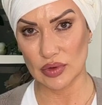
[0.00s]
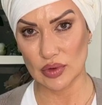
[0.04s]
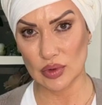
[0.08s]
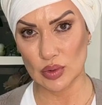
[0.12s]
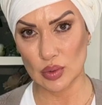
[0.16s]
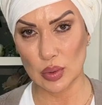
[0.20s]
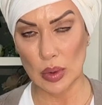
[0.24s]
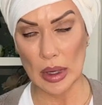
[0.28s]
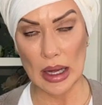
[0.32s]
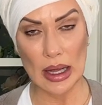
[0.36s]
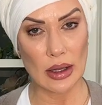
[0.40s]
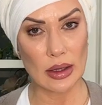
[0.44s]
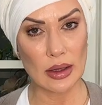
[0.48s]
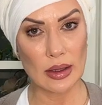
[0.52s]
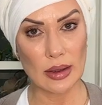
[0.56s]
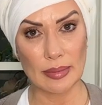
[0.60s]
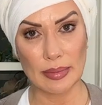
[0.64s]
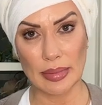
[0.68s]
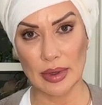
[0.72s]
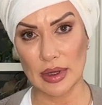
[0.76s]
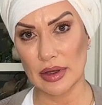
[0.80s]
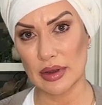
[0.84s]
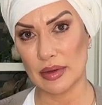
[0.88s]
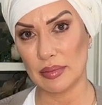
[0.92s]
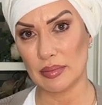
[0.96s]
as well,
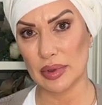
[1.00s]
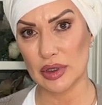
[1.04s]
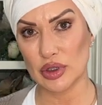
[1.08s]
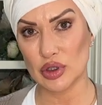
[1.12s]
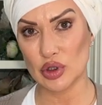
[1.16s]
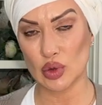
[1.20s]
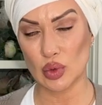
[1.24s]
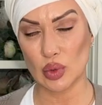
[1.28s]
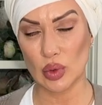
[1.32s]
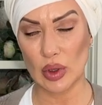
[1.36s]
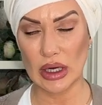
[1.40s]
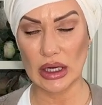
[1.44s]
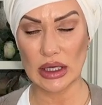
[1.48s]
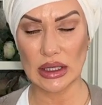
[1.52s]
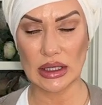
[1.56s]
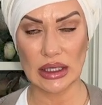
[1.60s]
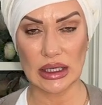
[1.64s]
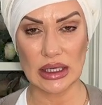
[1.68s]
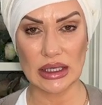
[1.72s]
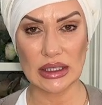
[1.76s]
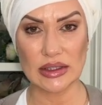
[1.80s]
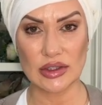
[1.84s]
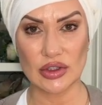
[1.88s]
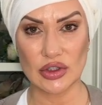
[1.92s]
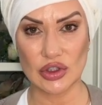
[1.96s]
but between
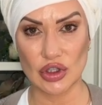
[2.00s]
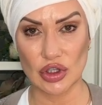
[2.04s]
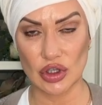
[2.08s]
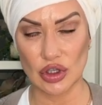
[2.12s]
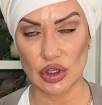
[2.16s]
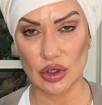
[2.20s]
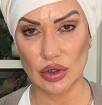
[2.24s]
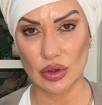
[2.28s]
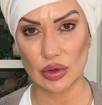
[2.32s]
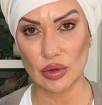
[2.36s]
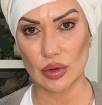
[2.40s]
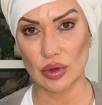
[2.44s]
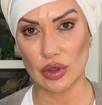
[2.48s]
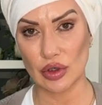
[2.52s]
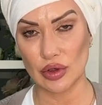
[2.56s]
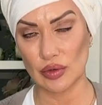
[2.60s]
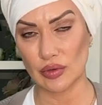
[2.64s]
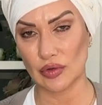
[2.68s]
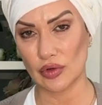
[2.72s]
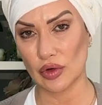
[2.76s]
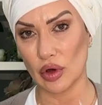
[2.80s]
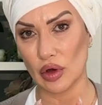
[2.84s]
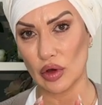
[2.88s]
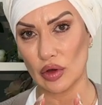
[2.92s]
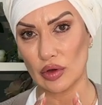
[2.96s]
these two, you've
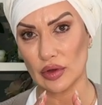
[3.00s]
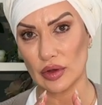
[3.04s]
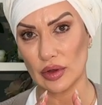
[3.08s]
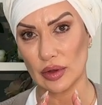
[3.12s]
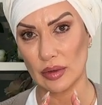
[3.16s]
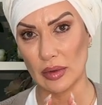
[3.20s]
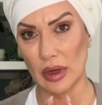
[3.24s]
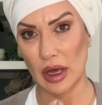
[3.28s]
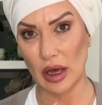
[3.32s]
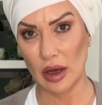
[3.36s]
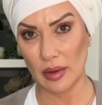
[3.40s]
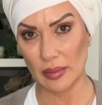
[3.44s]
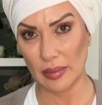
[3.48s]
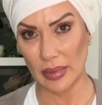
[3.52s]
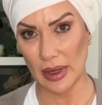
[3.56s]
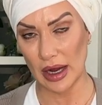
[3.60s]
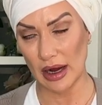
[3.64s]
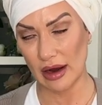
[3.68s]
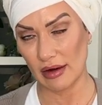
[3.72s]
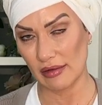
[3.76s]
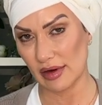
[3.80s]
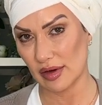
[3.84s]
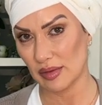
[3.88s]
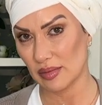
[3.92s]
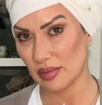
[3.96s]
got the up
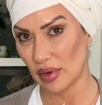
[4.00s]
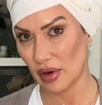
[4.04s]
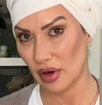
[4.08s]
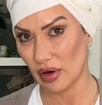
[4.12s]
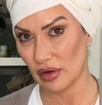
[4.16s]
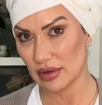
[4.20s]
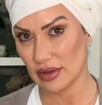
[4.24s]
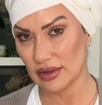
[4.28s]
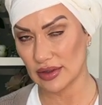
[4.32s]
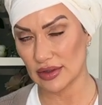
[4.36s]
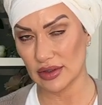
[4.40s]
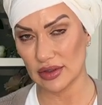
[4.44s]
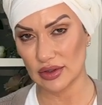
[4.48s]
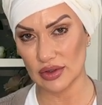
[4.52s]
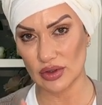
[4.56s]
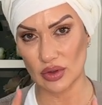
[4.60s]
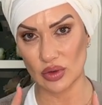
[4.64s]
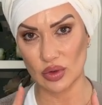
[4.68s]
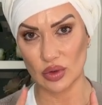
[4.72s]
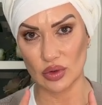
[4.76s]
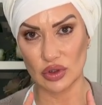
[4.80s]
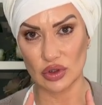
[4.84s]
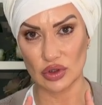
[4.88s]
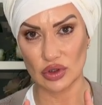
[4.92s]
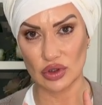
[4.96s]
arrow porosus,
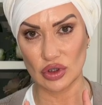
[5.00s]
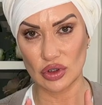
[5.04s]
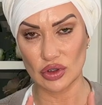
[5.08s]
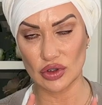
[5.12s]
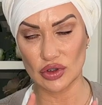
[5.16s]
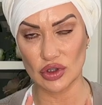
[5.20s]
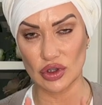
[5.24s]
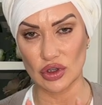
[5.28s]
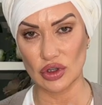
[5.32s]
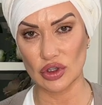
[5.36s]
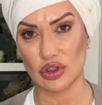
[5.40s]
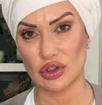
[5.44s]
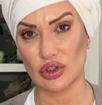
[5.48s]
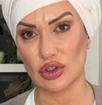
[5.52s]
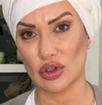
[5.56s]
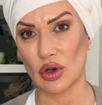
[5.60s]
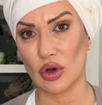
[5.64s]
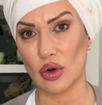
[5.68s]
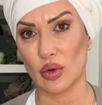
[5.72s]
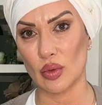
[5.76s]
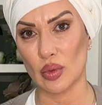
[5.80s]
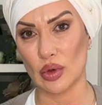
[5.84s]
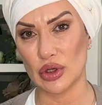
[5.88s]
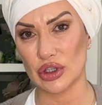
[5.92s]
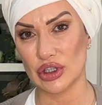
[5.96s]
or the dot and the
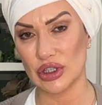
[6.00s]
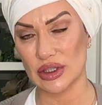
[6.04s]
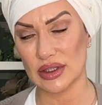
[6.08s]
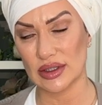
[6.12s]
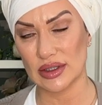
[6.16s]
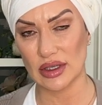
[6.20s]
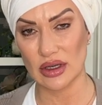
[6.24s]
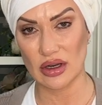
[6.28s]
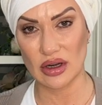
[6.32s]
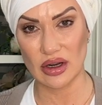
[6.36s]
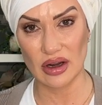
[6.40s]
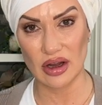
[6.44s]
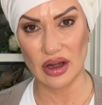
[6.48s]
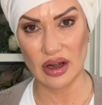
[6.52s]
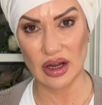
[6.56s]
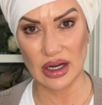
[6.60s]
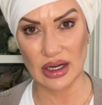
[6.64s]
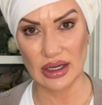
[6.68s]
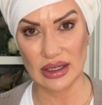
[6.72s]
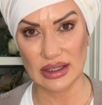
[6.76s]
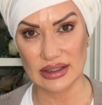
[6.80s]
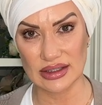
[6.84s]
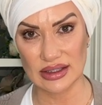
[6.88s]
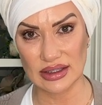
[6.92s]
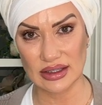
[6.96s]
dot, which is the
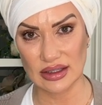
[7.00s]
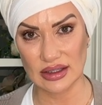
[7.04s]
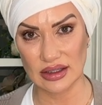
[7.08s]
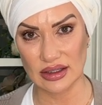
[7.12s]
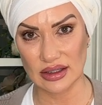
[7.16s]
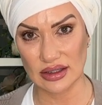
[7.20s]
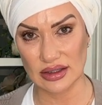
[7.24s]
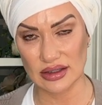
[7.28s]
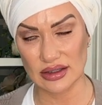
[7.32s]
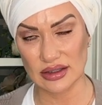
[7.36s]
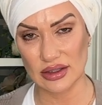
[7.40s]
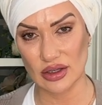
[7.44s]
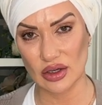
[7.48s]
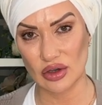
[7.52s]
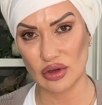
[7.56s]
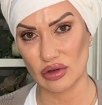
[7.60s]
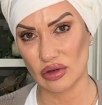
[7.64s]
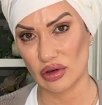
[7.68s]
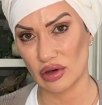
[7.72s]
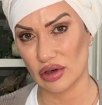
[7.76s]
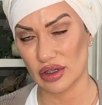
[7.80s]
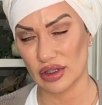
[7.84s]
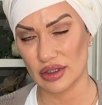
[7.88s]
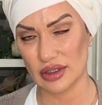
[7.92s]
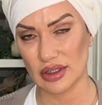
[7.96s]
Nihilitticus
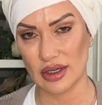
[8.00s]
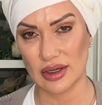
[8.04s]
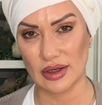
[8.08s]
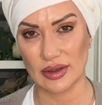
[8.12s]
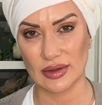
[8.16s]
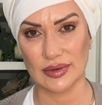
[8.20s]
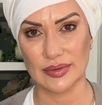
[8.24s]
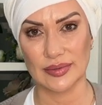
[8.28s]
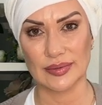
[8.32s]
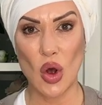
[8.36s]
crocodile.